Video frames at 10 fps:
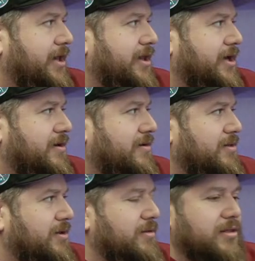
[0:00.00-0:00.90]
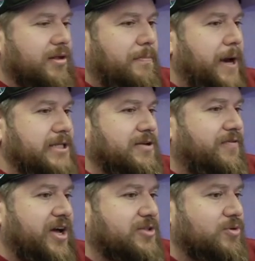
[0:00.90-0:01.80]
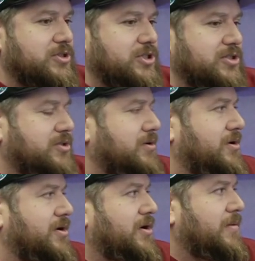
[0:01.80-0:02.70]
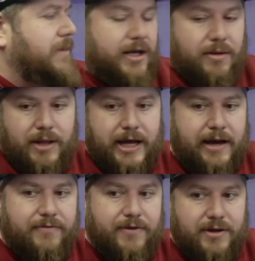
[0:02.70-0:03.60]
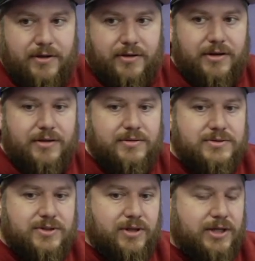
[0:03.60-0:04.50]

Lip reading: Like the best defense was just to make them laugh, and so that's